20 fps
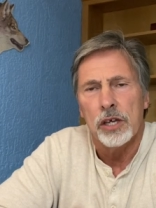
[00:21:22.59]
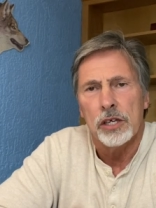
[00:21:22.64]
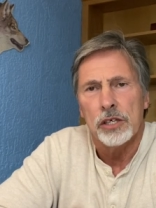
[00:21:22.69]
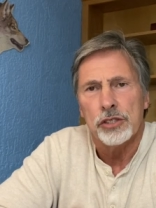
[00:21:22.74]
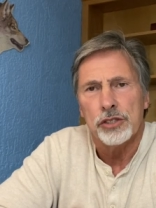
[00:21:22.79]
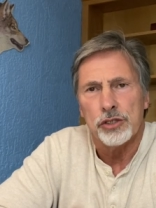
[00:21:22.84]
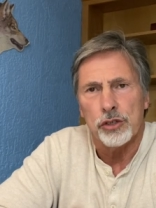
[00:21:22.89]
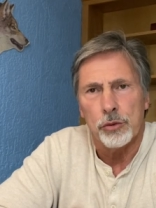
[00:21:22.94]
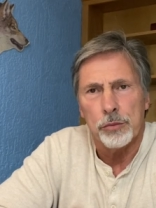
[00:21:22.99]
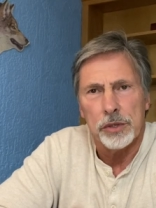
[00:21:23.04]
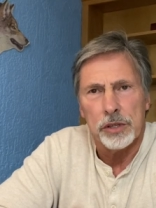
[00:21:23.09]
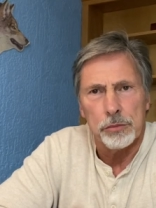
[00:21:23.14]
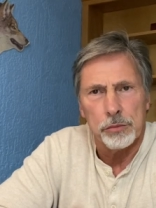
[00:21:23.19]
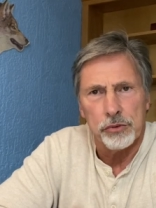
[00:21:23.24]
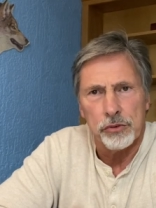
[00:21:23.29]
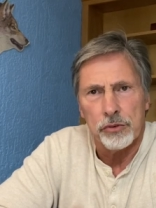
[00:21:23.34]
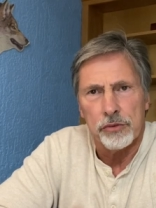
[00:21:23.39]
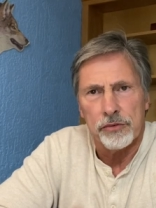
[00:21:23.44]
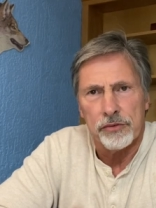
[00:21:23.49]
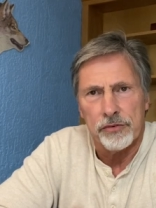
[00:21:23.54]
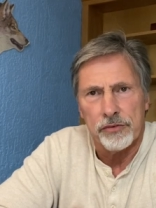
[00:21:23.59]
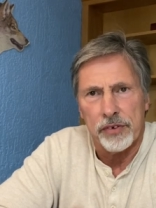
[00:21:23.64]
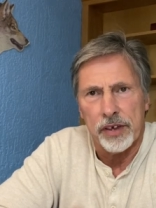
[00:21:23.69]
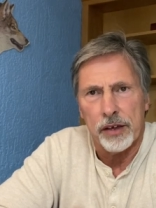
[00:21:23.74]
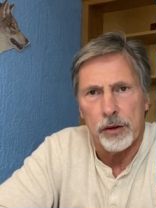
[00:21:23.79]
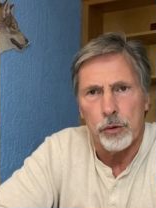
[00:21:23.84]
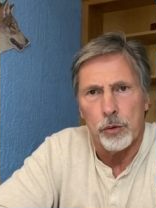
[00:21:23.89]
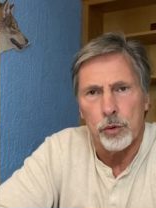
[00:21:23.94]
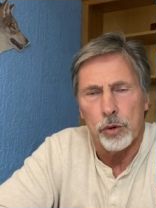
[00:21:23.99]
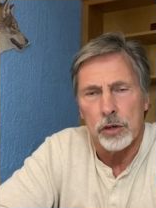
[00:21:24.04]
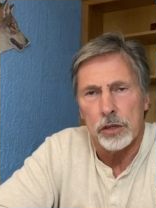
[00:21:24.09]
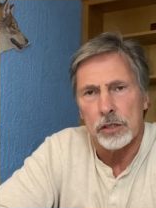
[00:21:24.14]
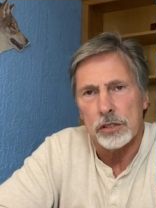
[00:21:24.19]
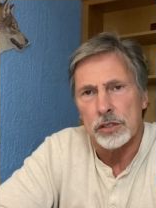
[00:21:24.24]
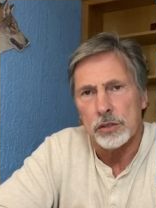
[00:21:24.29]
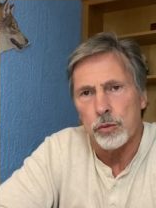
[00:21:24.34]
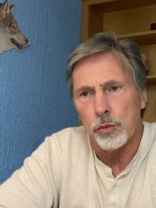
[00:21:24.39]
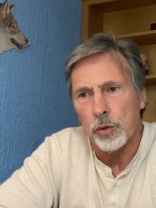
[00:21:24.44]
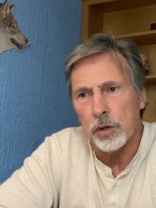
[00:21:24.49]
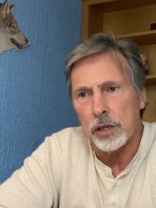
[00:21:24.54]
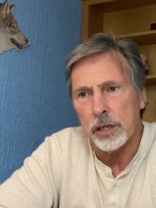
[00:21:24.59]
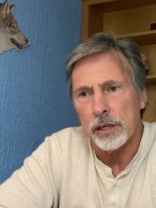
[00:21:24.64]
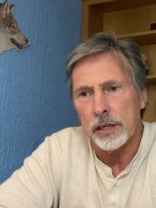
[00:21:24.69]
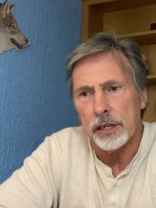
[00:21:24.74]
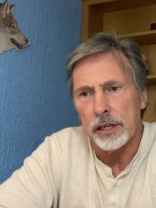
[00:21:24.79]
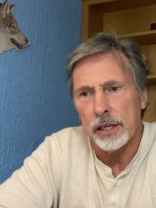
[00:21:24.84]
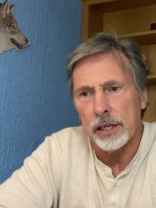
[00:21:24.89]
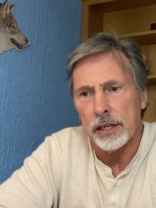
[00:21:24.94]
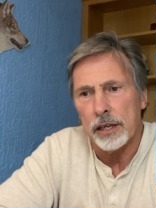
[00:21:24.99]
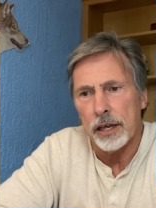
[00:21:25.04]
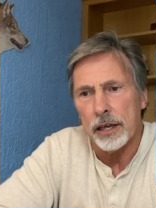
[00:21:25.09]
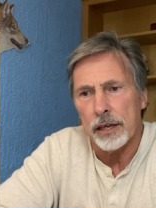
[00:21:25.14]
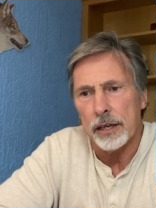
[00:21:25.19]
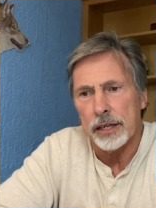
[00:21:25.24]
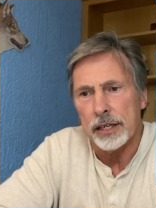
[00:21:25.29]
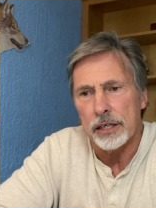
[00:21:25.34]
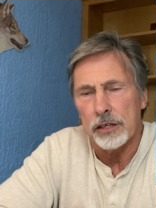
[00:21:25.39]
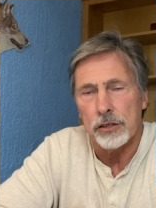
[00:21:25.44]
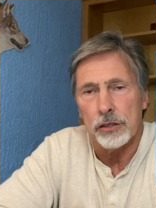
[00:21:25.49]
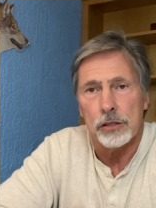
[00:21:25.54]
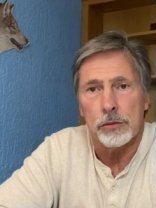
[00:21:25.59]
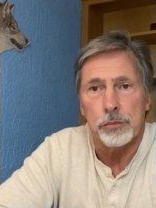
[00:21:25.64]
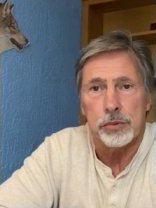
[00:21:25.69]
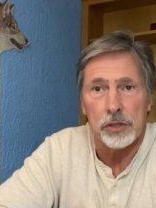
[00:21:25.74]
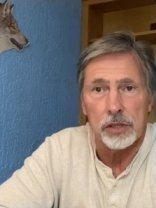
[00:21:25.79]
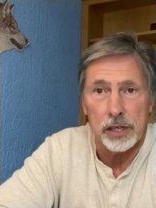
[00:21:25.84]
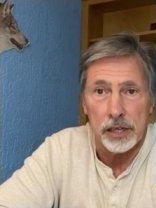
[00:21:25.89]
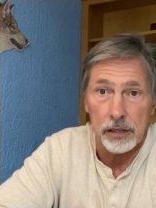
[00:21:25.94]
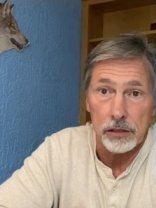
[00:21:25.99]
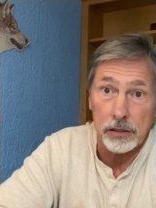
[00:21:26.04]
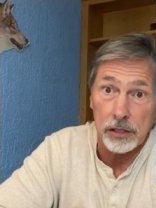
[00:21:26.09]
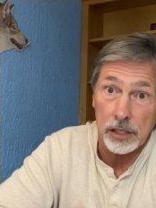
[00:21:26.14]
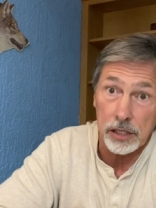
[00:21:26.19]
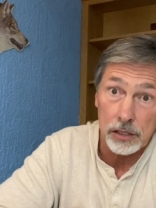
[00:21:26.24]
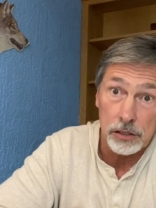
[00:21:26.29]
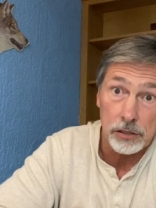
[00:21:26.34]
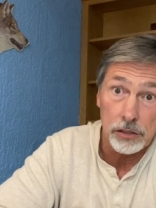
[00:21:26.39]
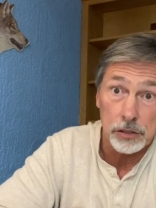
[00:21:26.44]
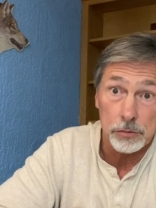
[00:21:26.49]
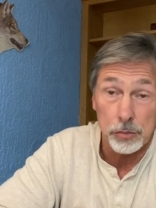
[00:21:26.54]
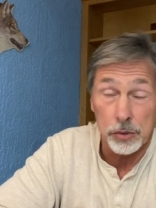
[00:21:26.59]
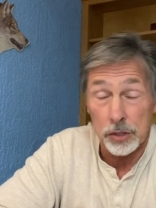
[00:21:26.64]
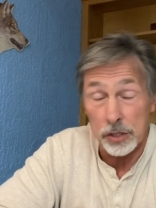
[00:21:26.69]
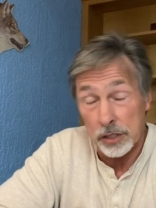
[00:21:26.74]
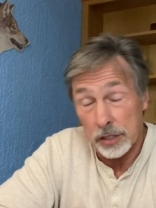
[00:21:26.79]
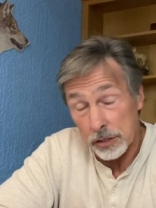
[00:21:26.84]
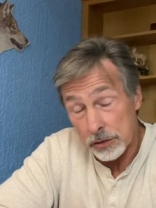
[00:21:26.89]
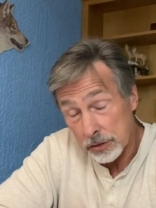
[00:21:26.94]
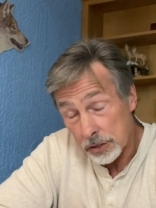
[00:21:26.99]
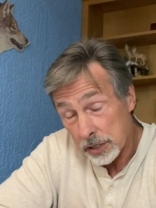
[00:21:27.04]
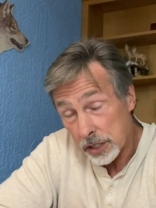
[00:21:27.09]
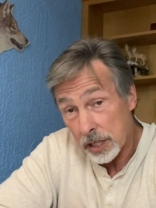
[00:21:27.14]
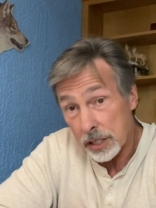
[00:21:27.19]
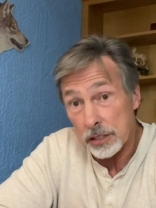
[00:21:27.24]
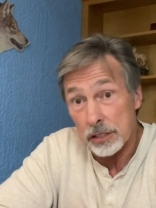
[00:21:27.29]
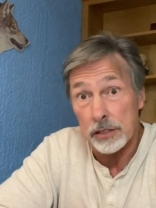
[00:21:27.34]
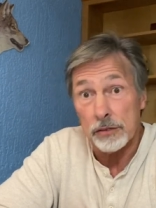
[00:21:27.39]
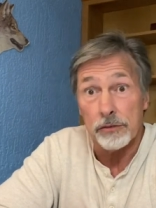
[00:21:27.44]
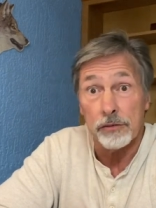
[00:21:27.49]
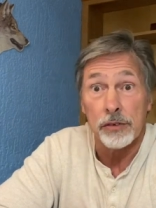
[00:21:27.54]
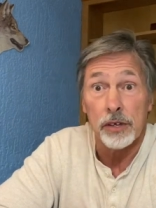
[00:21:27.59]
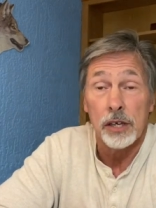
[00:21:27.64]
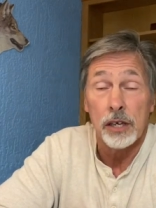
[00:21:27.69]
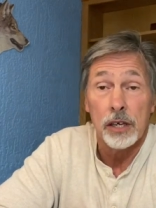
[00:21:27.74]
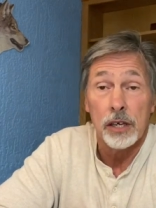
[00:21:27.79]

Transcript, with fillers: show me the proof of how it works, one, uh, he could pull out the Hills book, and there's lots of